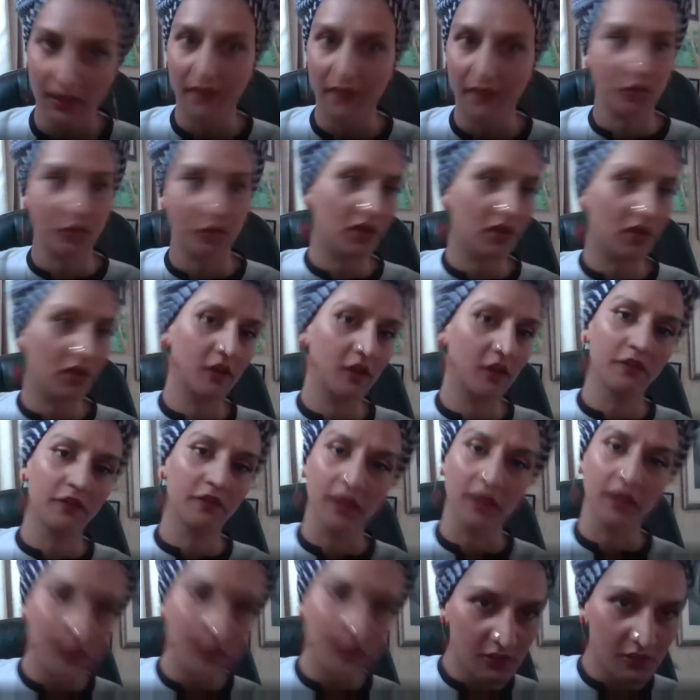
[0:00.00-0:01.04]
i am not cut out for
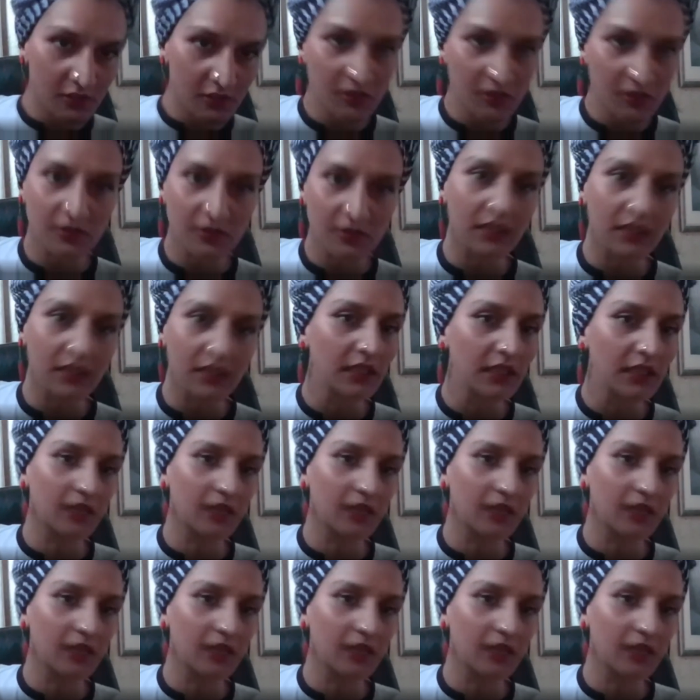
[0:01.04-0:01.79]
that industry it